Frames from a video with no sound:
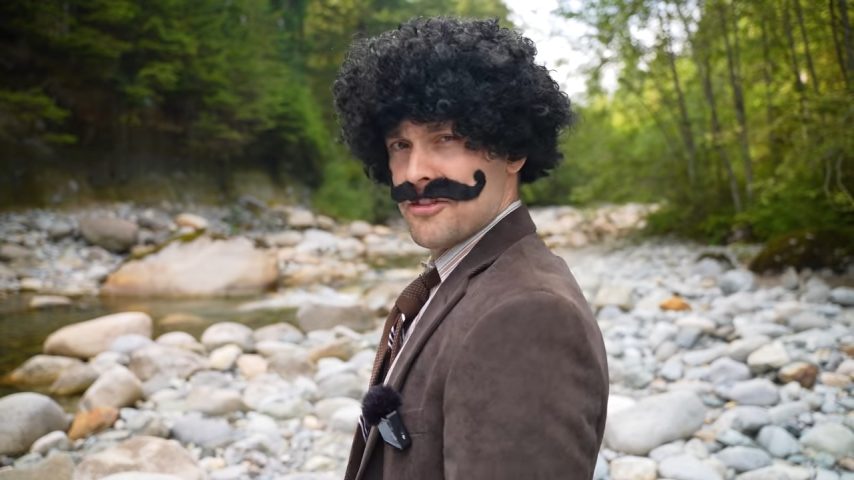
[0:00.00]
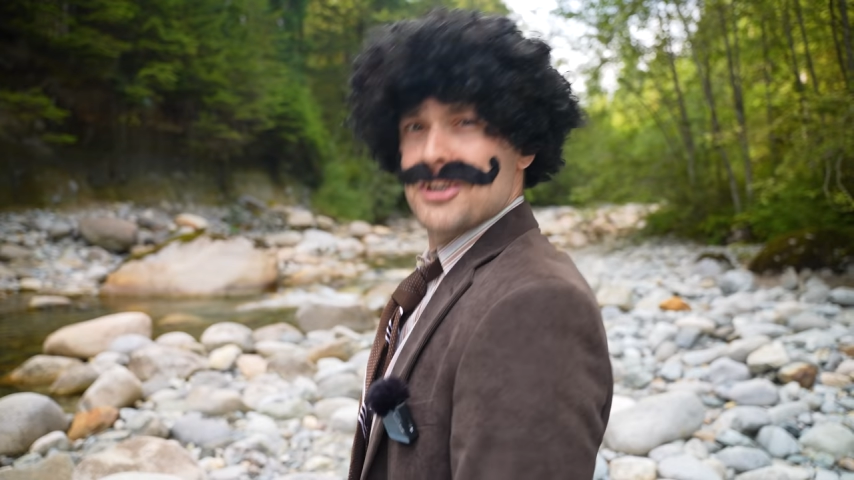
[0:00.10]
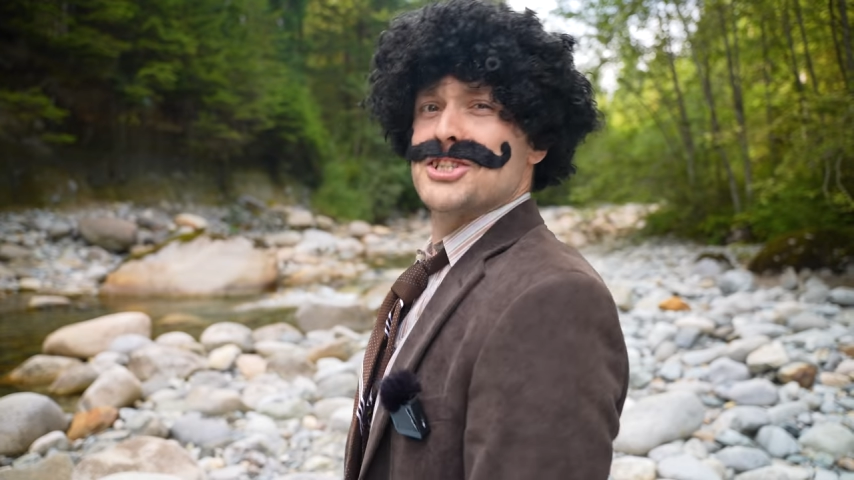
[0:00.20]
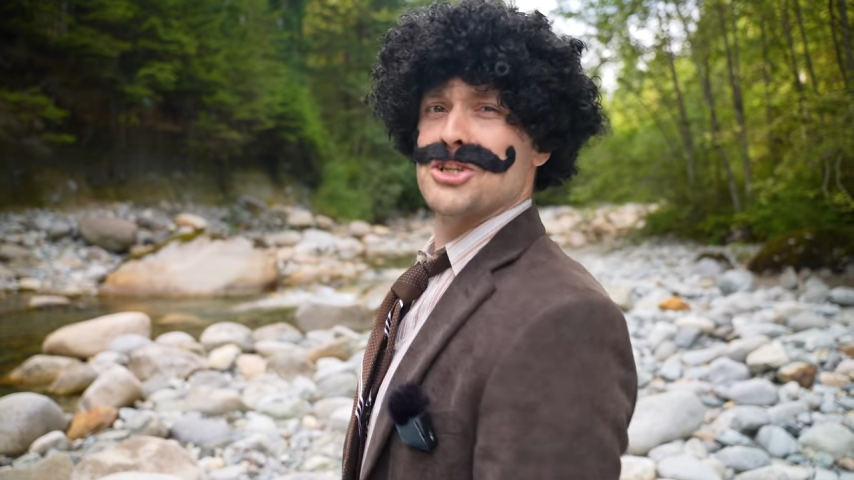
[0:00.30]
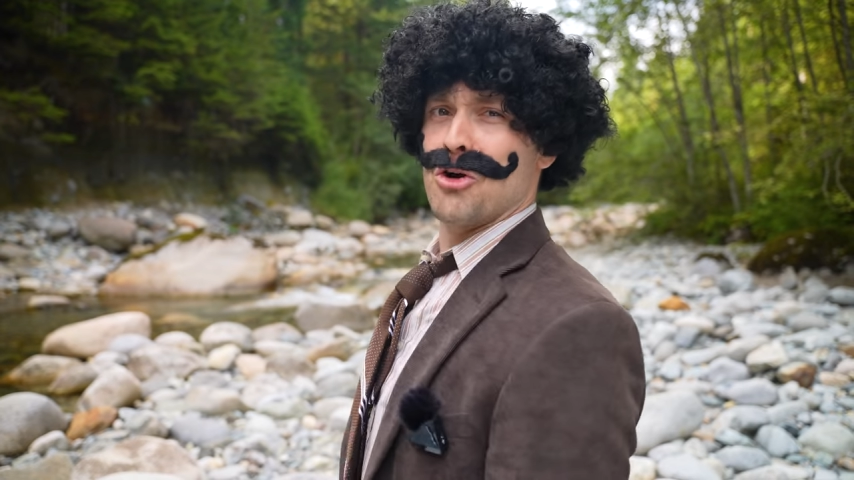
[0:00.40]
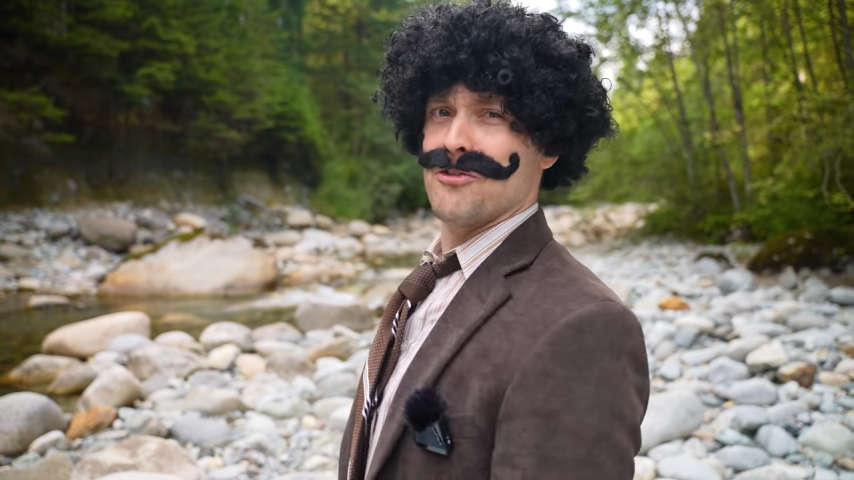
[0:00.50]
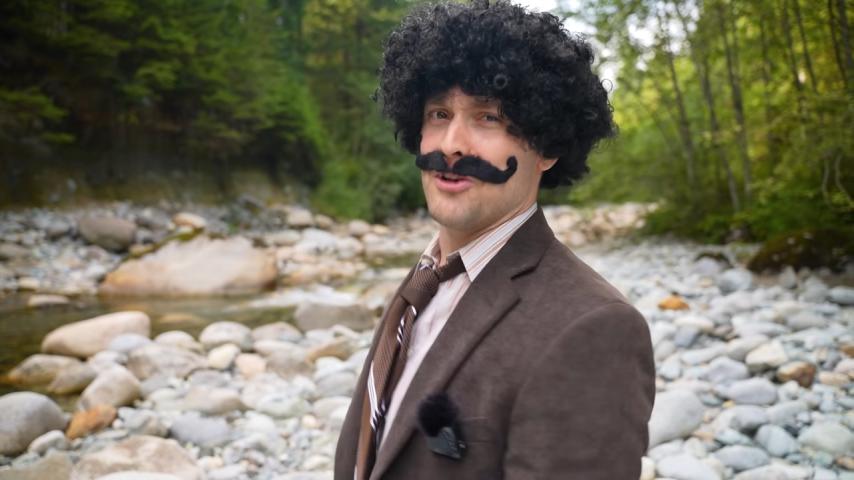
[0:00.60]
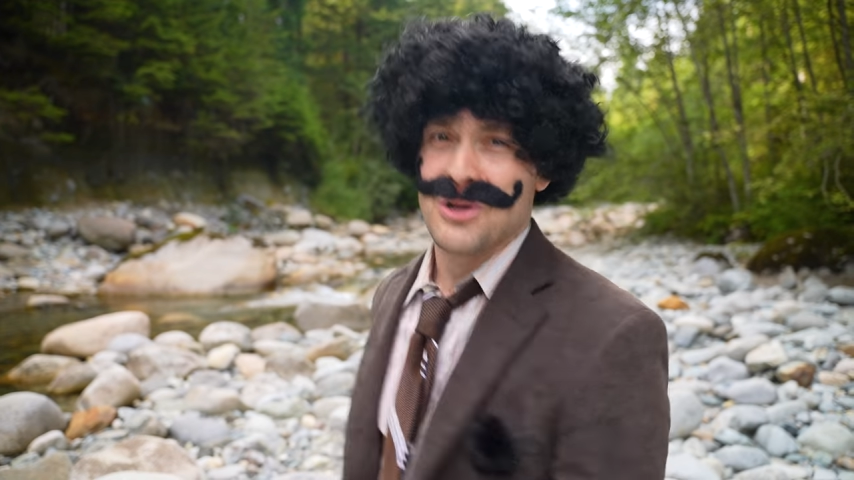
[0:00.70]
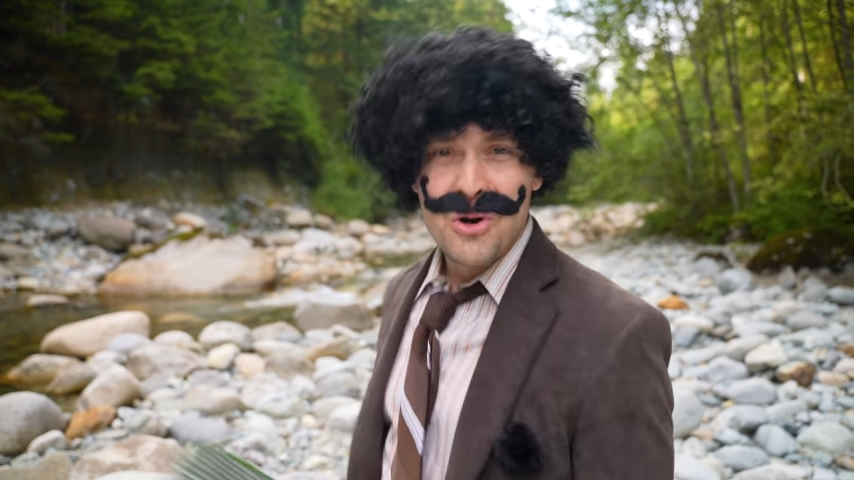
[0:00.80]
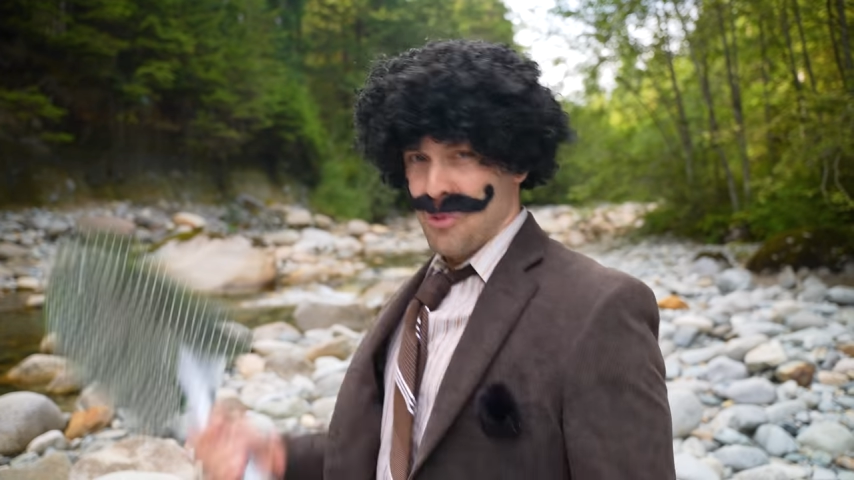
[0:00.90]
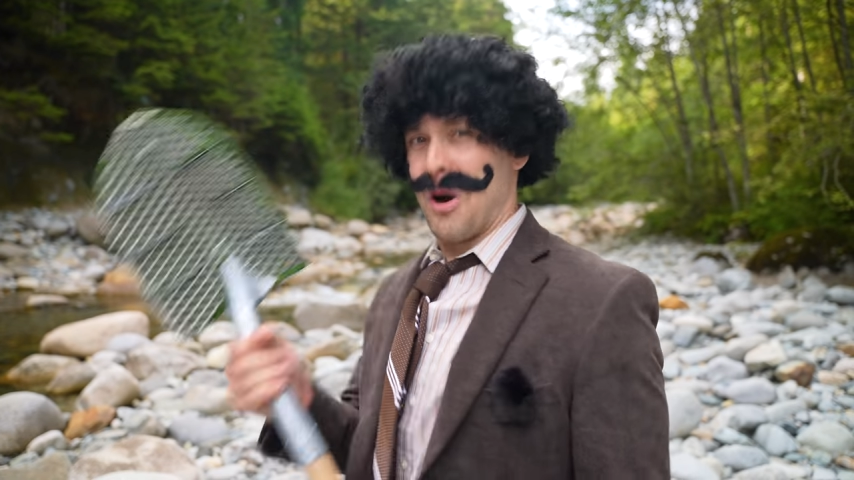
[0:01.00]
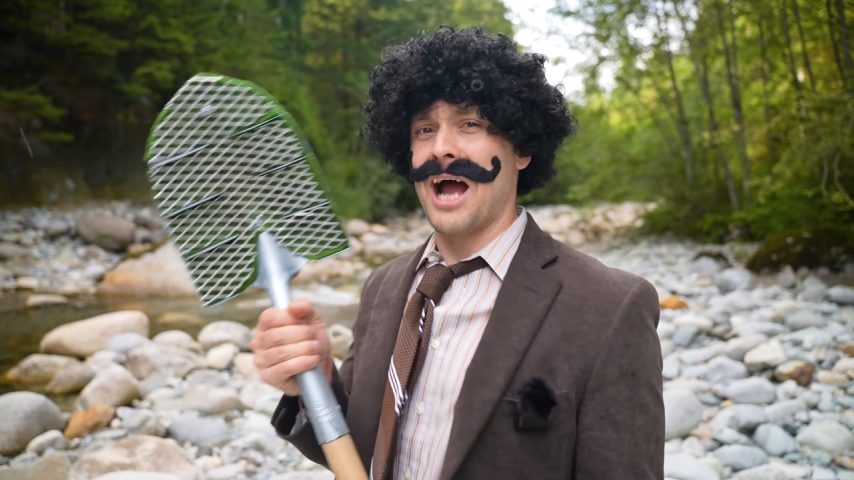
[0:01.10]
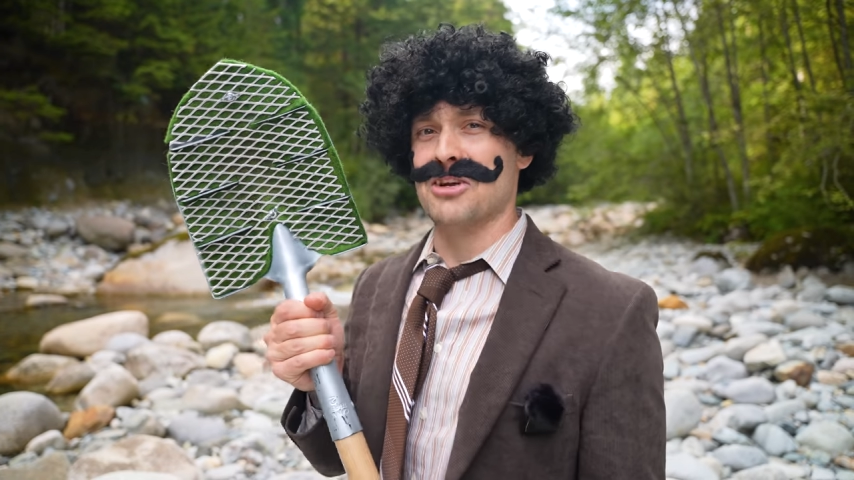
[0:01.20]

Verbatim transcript: The Shloovel. Why